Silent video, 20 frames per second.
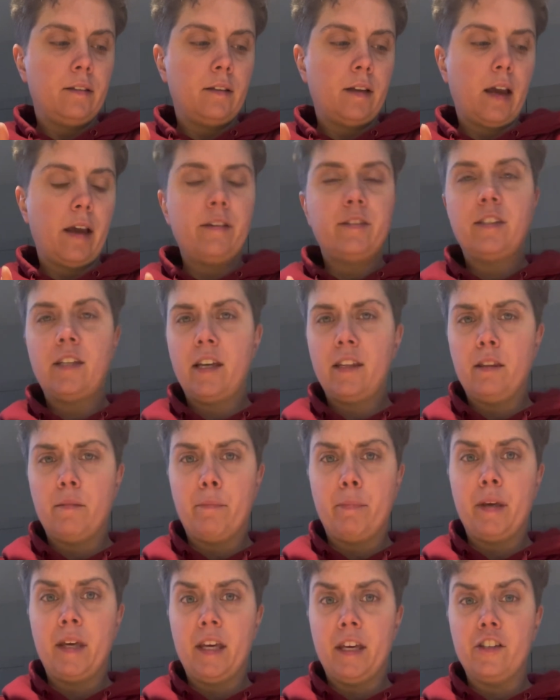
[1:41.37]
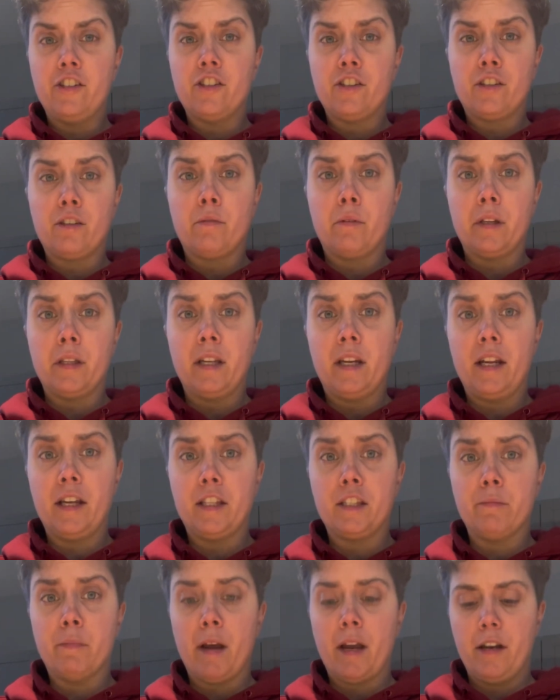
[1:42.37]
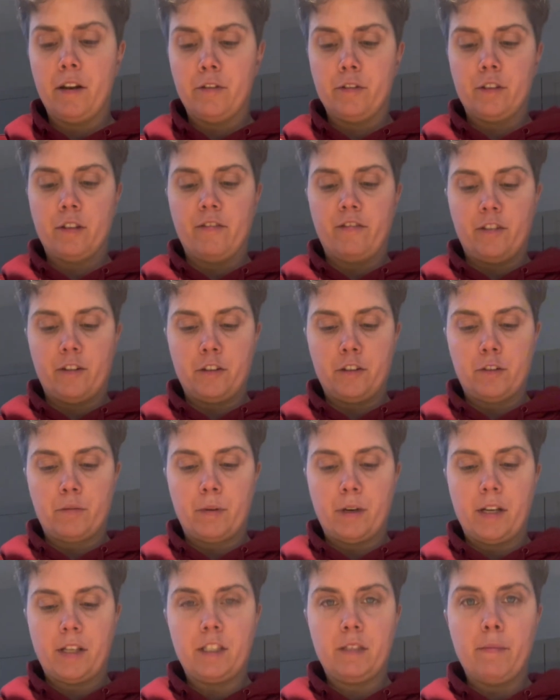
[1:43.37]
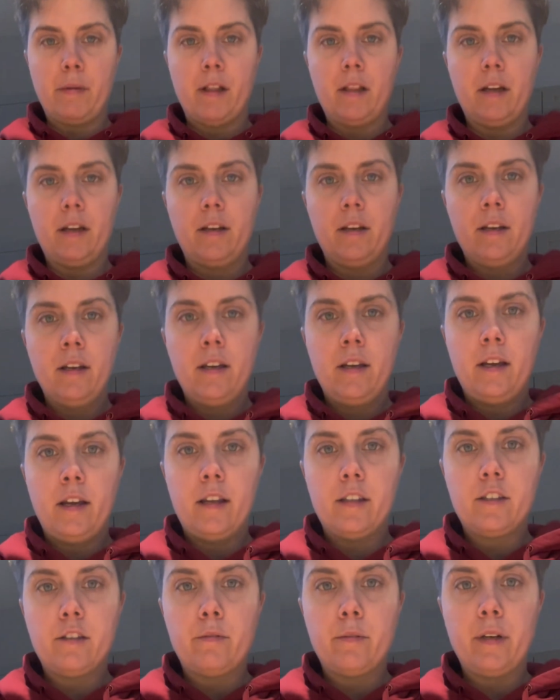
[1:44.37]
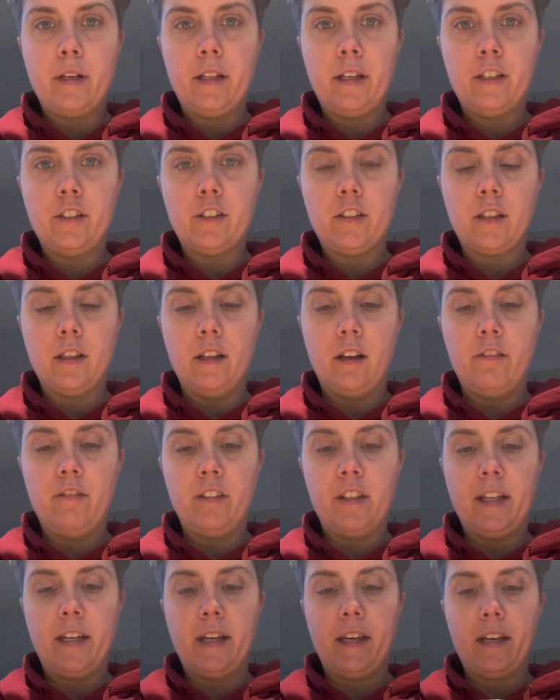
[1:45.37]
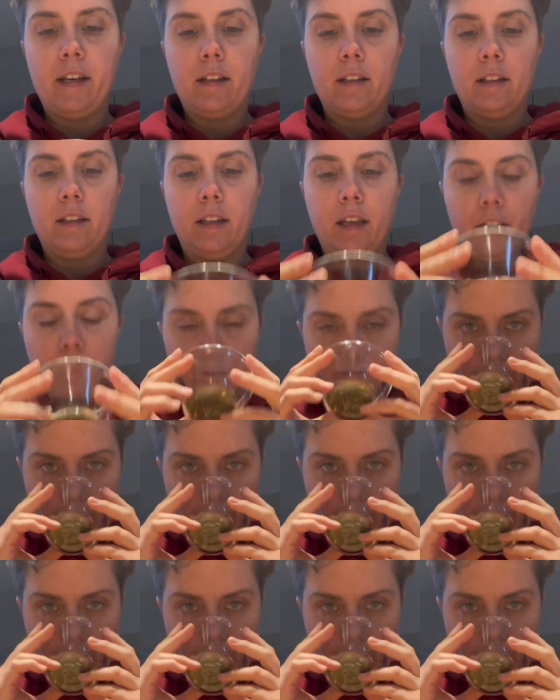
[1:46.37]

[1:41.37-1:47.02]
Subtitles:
would say the peach is the one that hits my nose the first when I smell it. It's a really just lovely leaf.